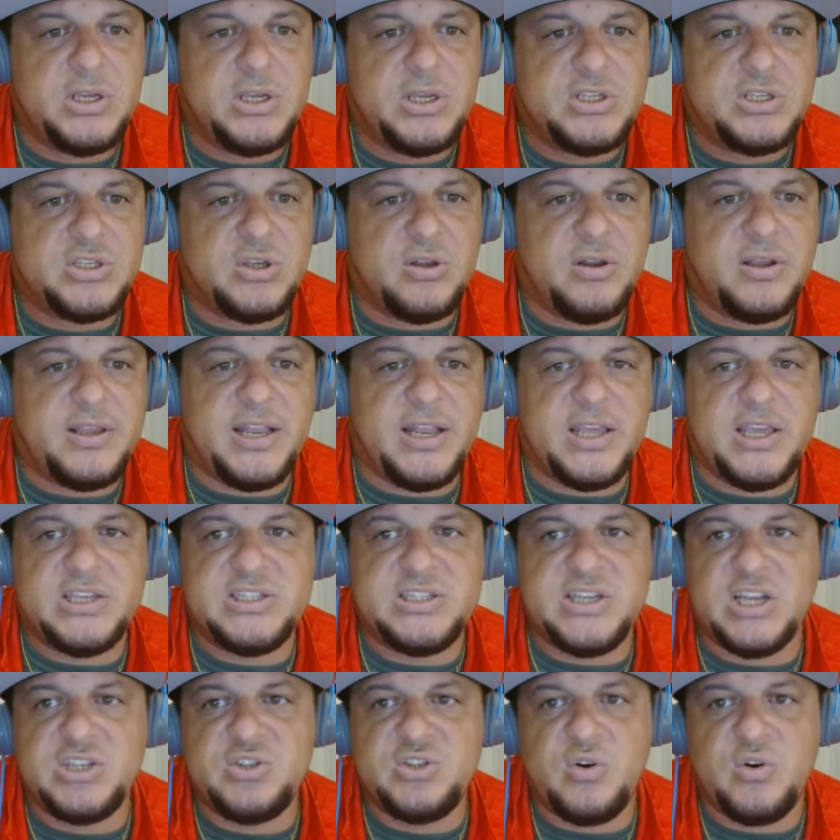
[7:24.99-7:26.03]
So looking at
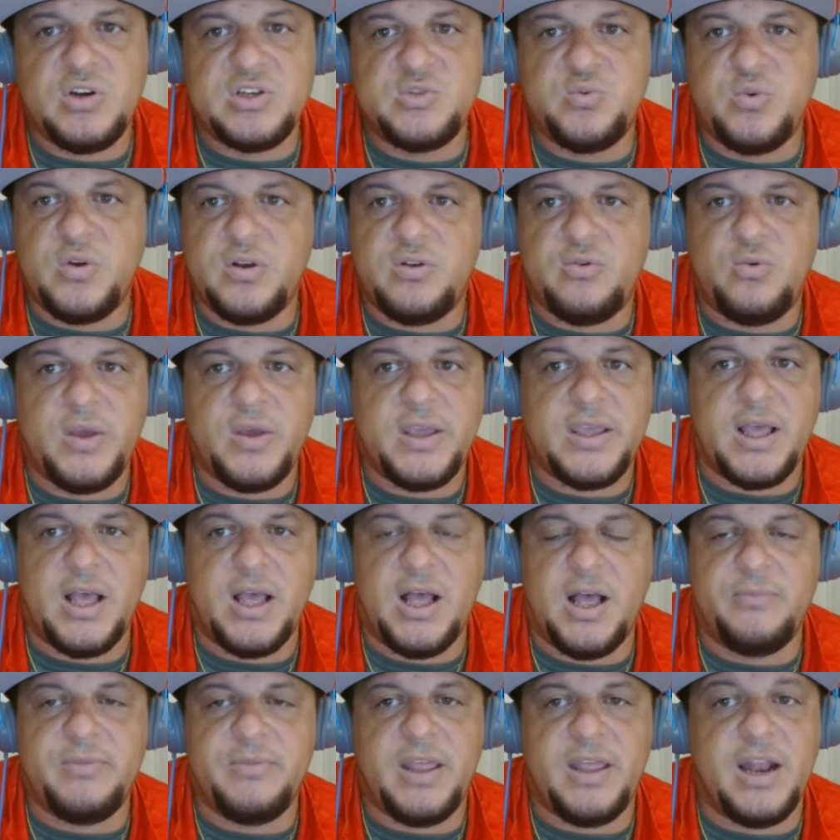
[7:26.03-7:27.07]
Kyshawn George real quick,
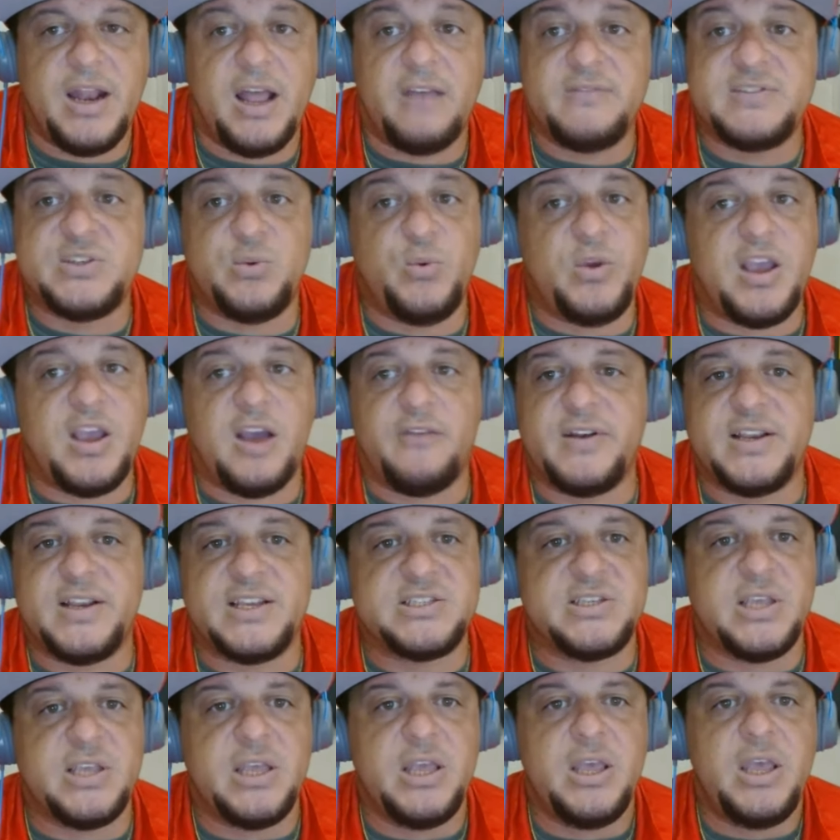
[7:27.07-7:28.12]
and obviously we covered
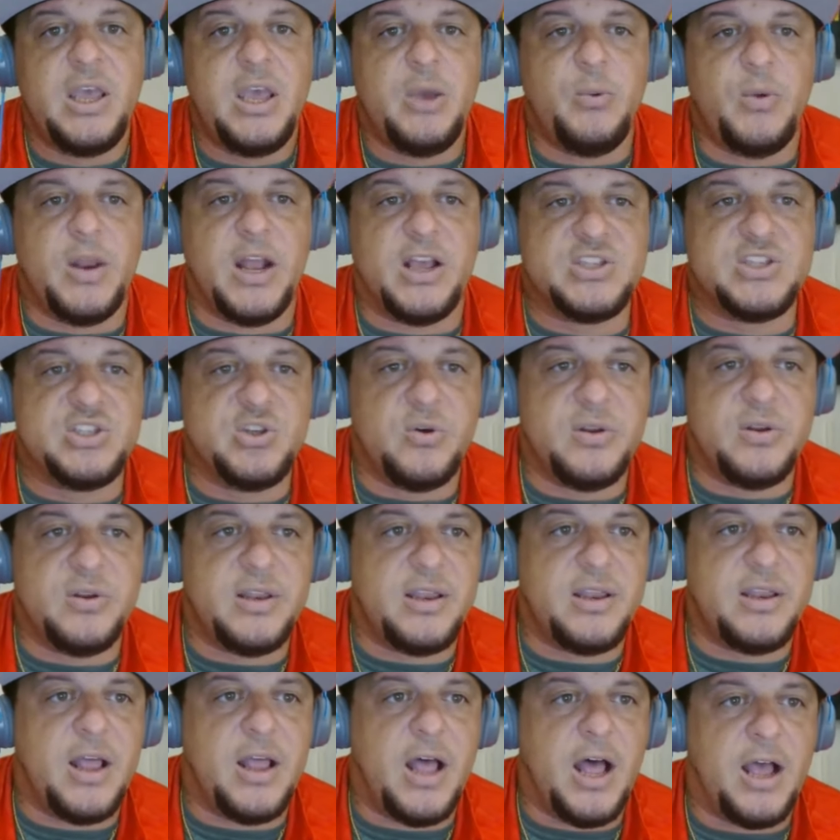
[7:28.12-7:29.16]
this when I was
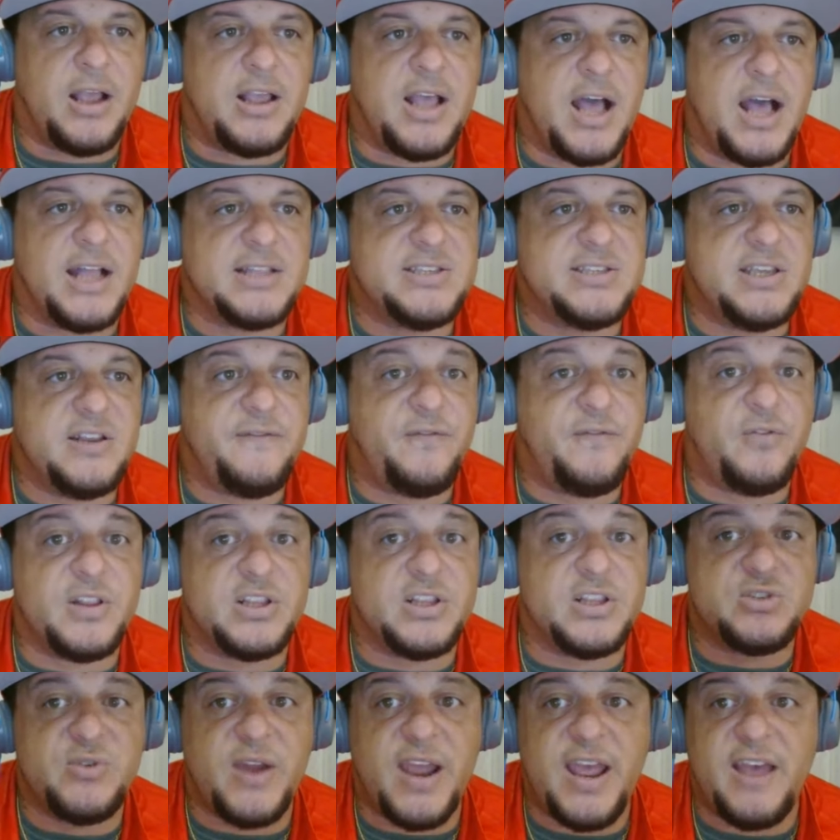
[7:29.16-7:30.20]
doing content for
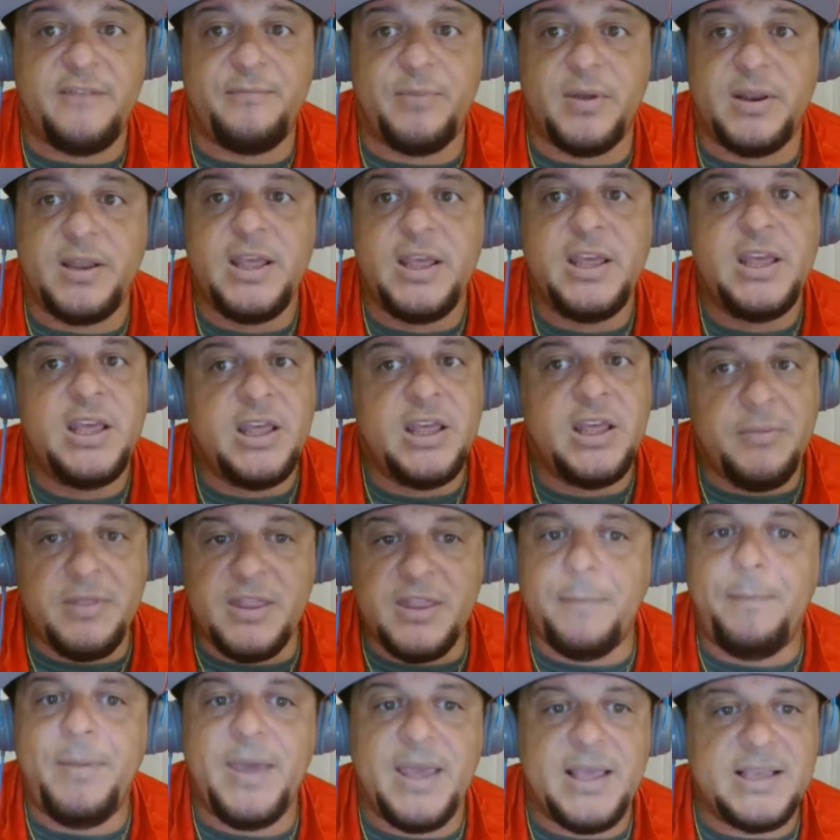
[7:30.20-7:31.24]
the draft, but
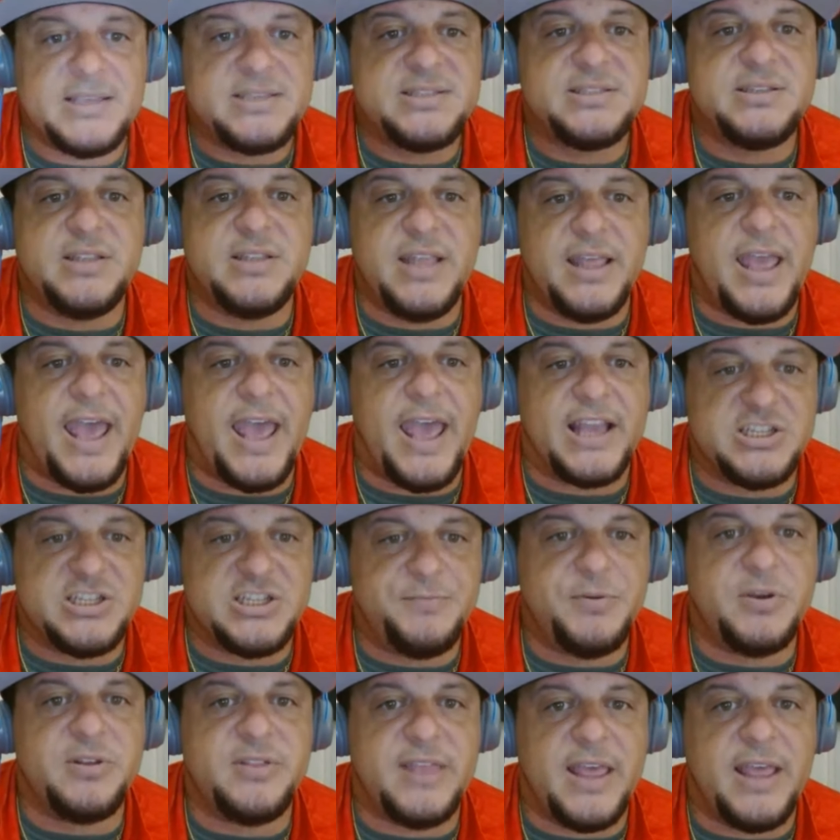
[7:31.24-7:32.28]
the biggest
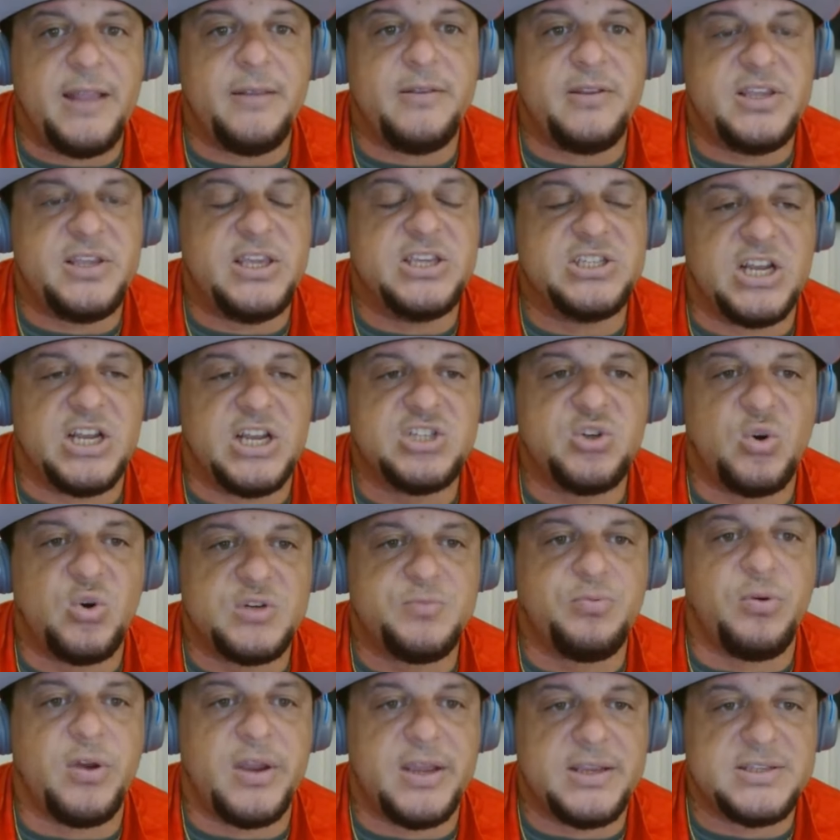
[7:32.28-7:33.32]
attribute that Kyshawn
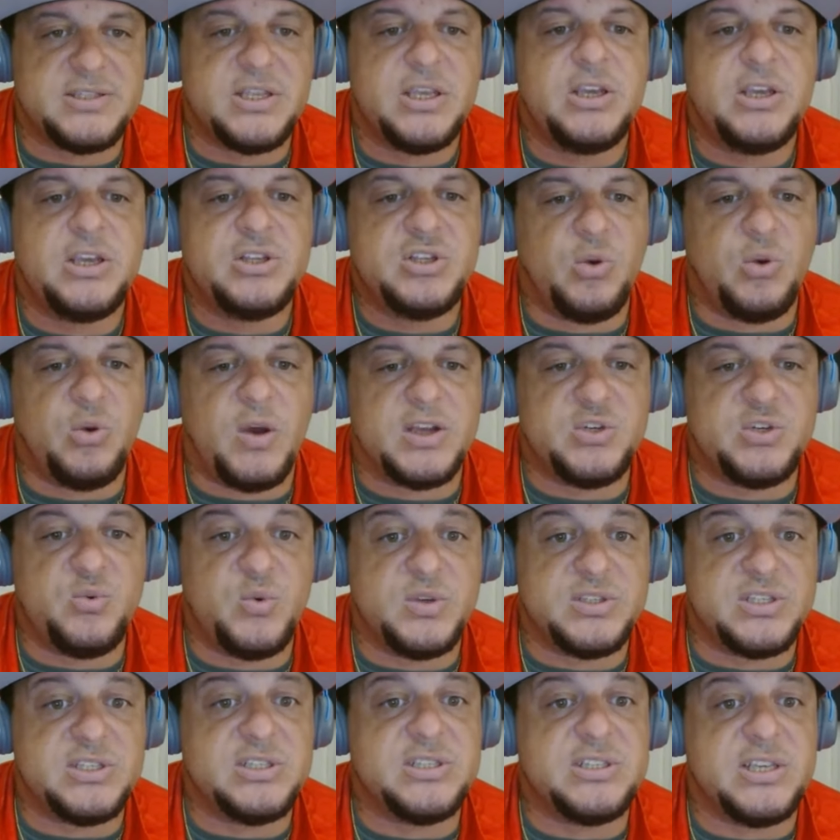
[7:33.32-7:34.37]
George brings to the Washington
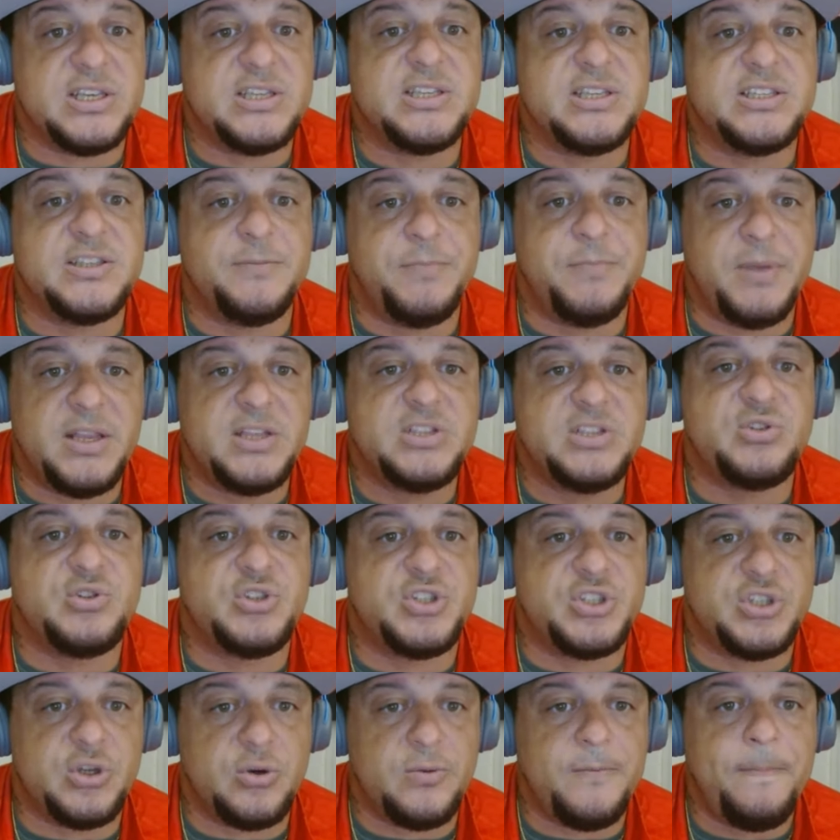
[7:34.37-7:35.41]
Wizards is his ability to
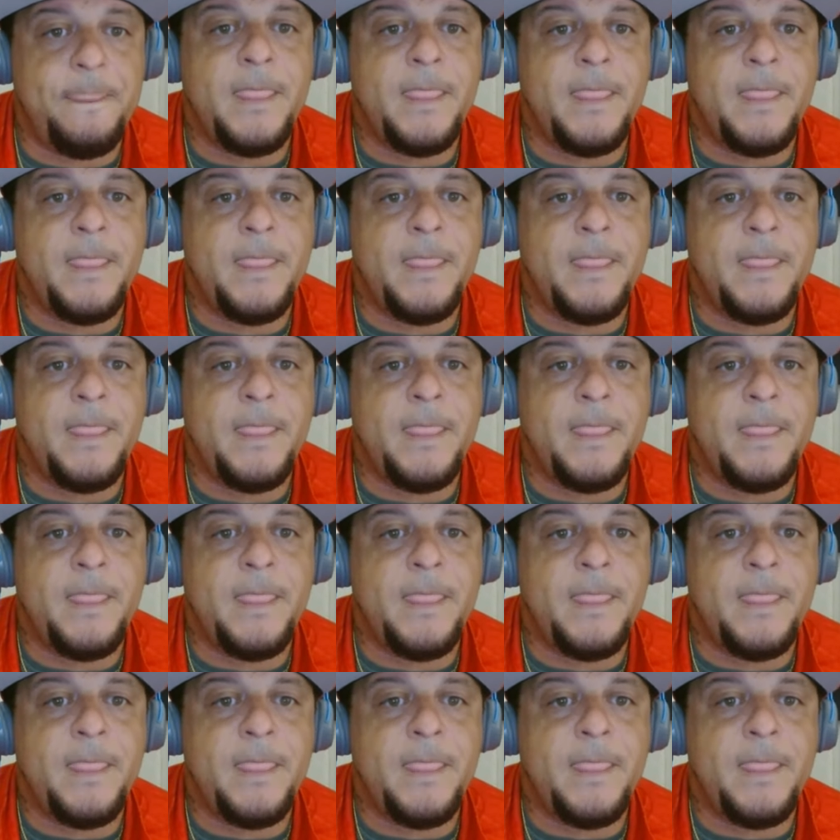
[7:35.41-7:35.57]
shoot.